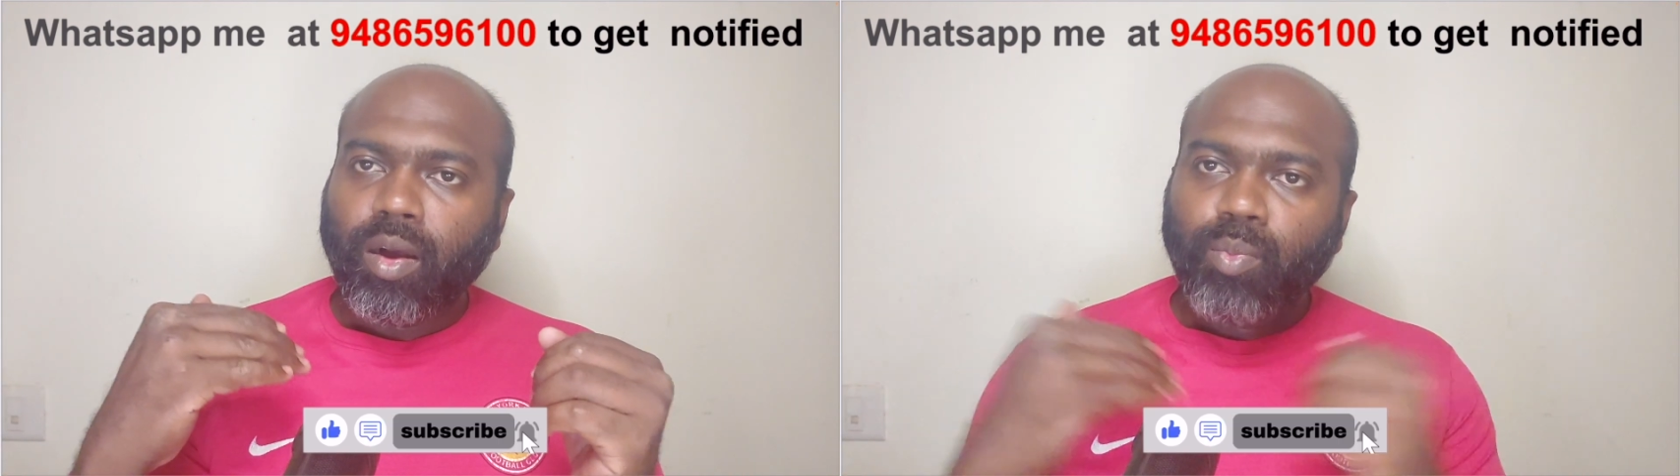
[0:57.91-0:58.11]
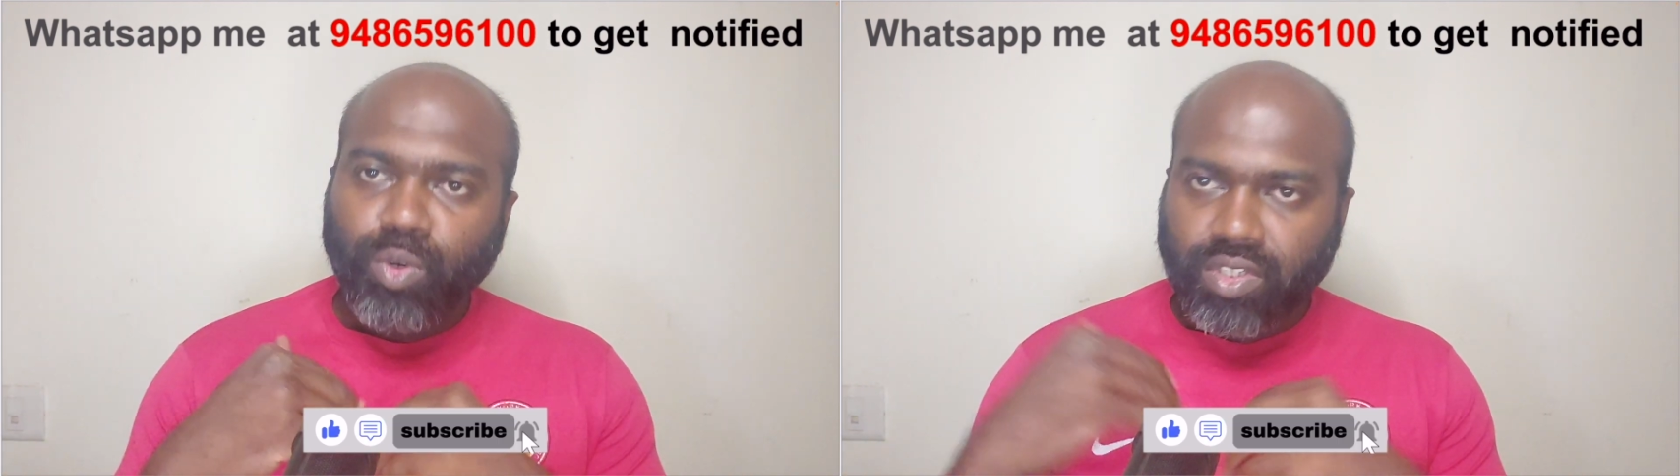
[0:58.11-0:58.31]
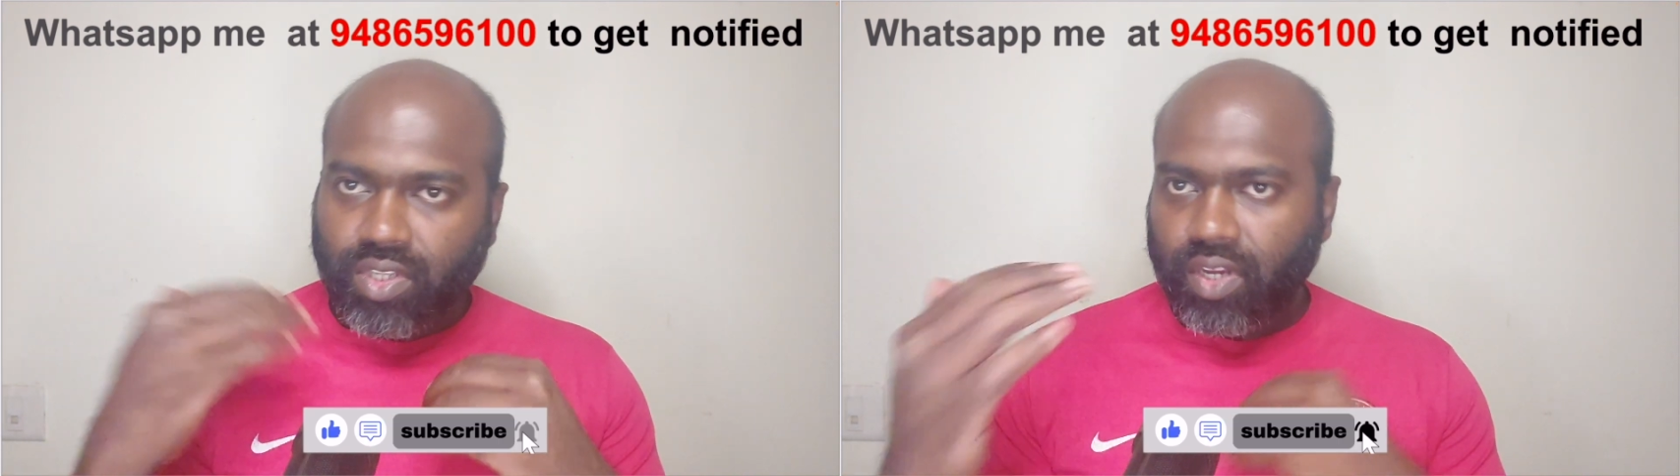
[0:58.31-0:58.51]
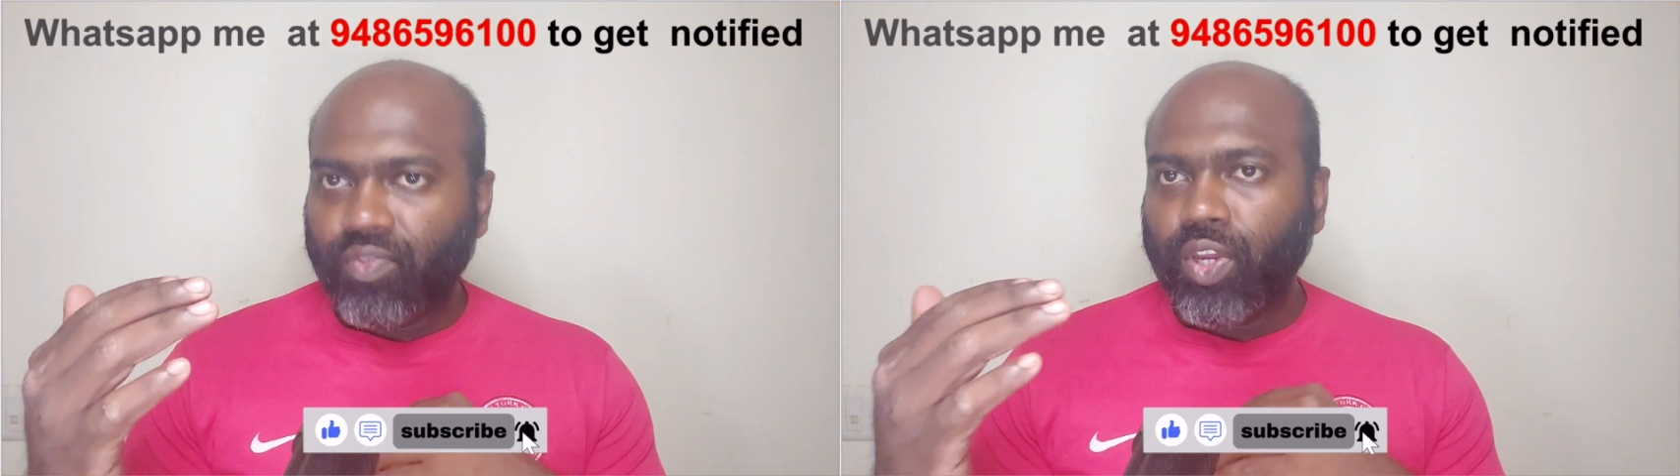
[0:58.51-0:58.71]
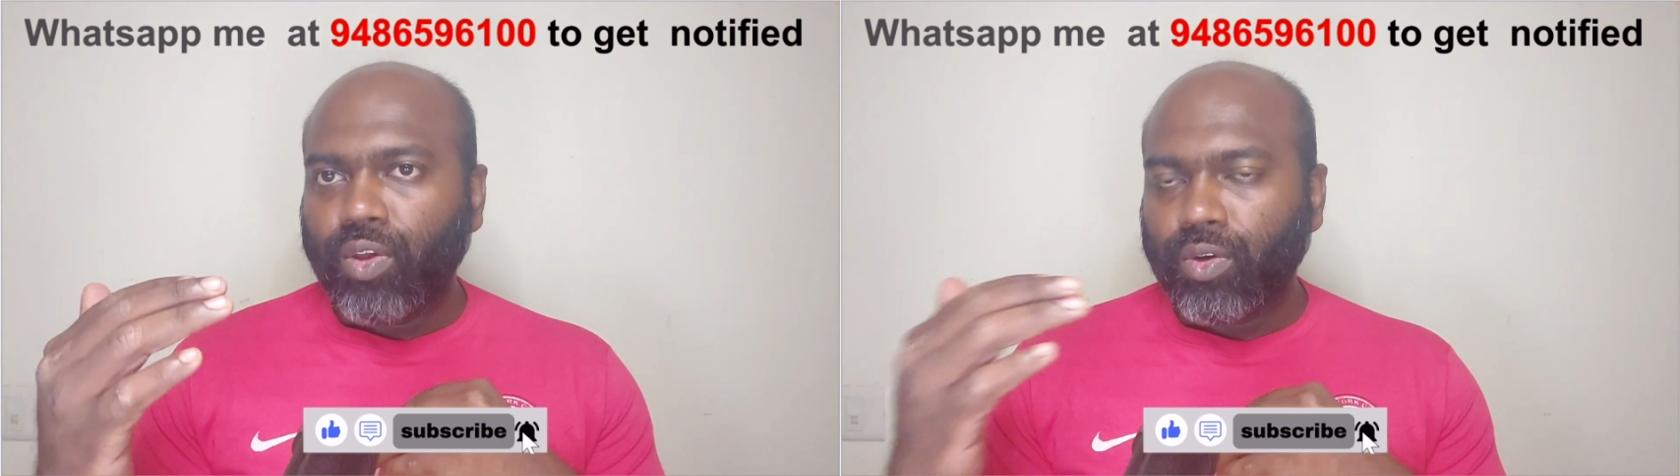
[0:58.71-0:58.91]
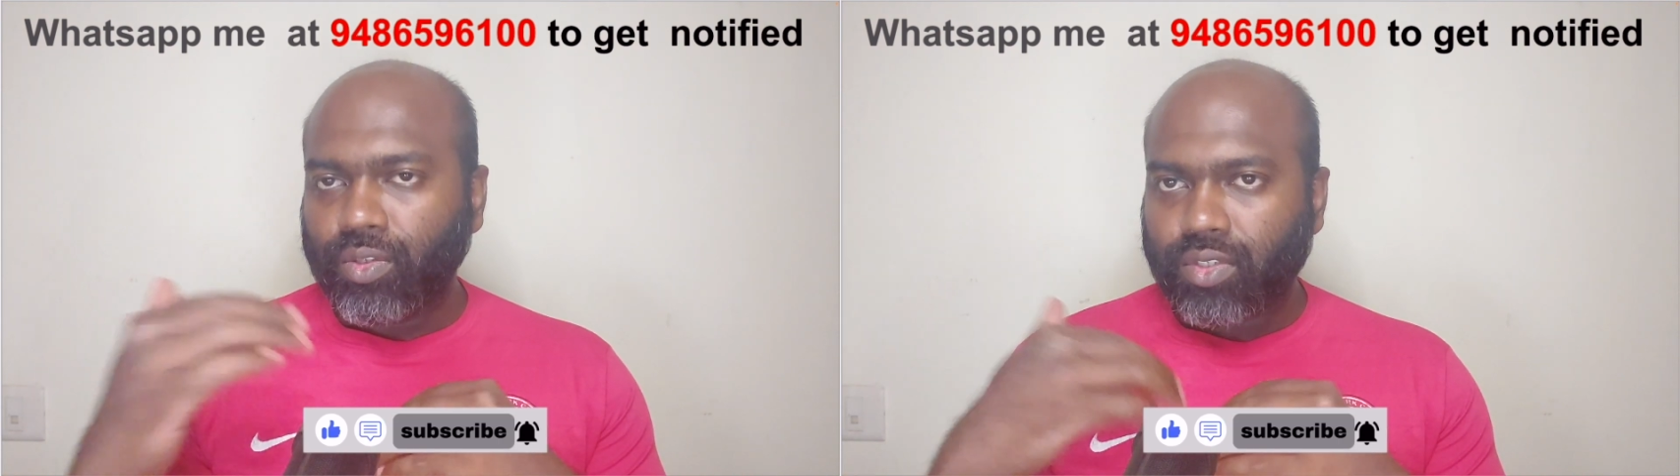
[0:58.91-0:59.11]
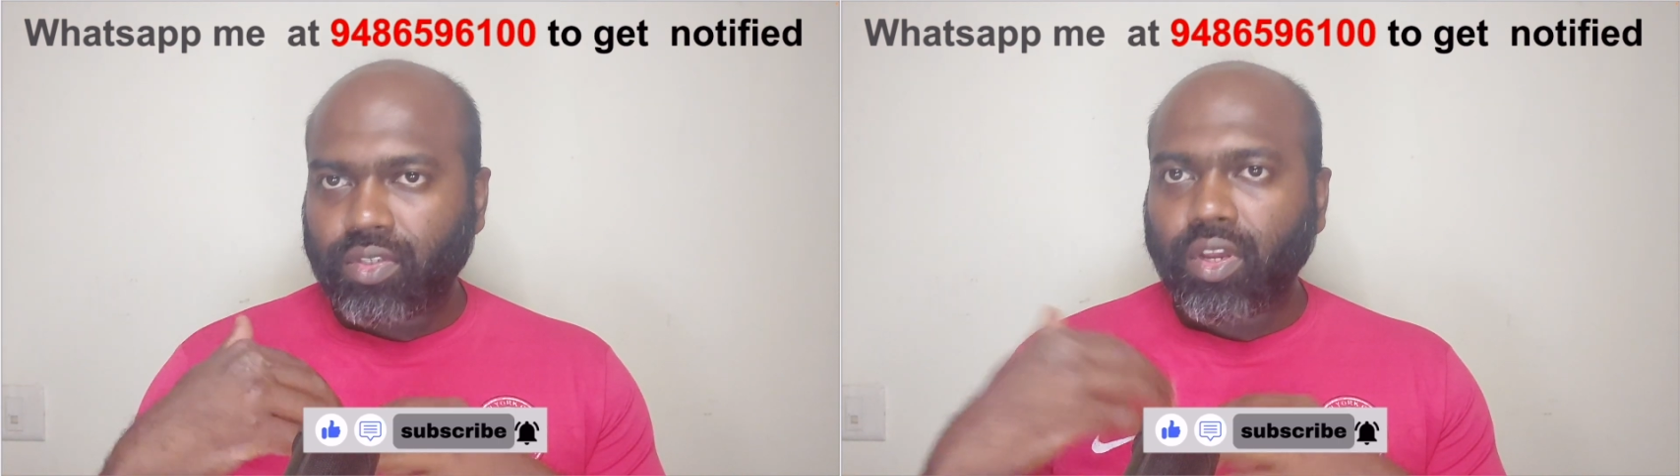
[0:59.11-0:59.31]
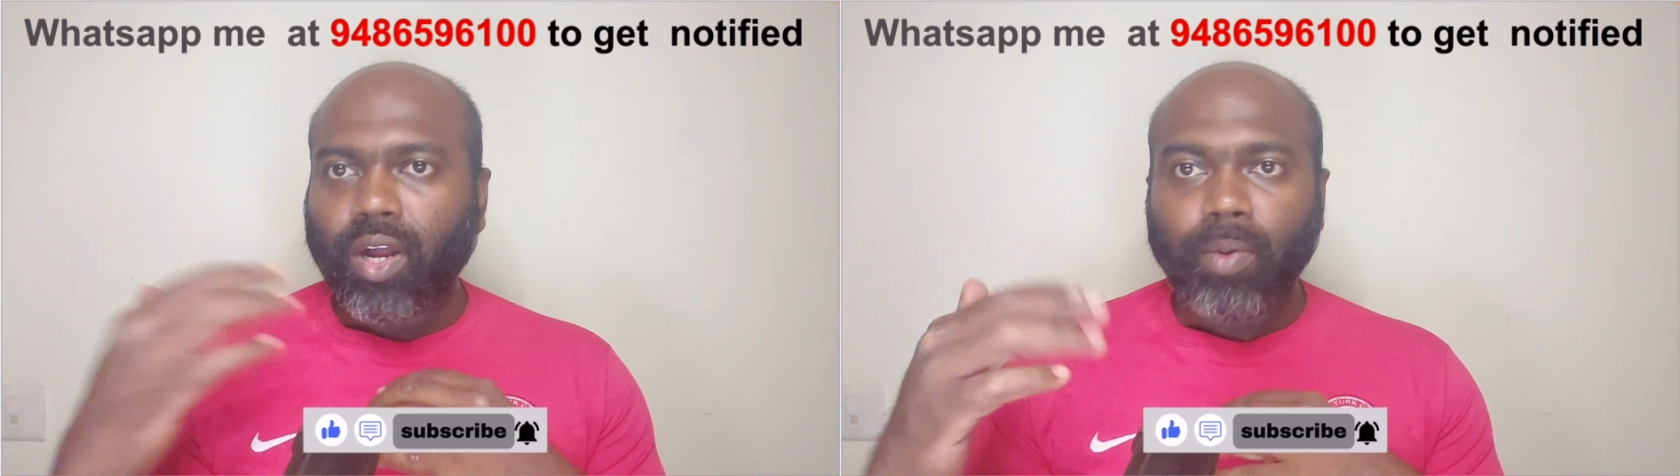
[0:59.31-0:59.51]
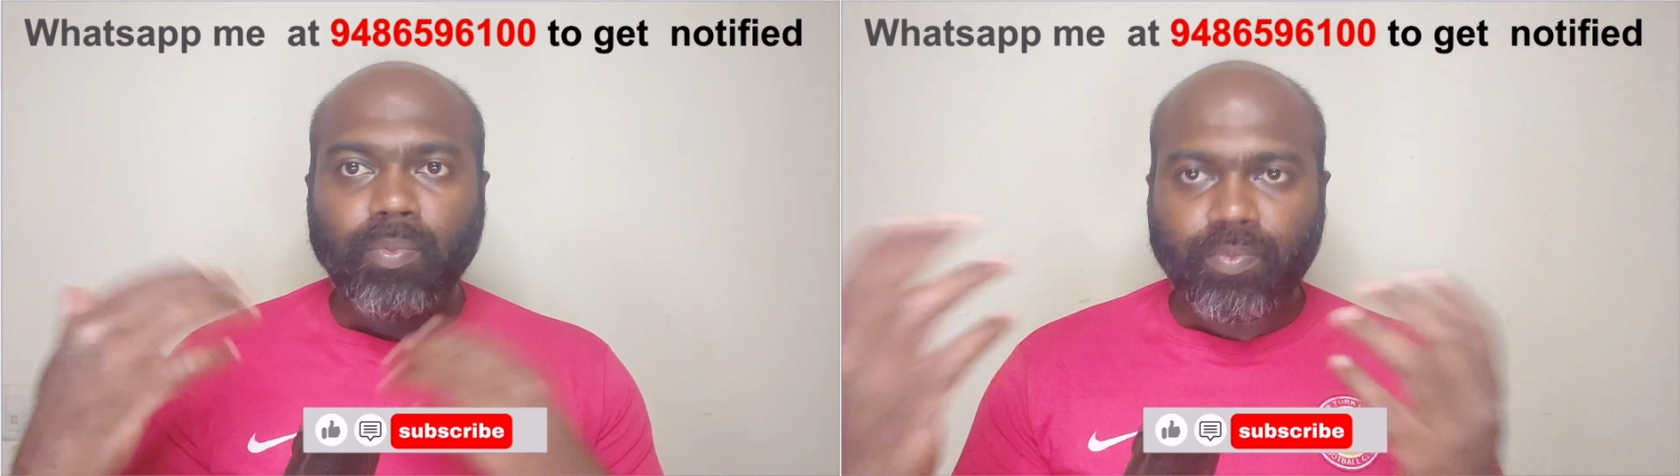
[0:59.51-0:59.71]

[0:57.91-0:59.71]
boost the videos up.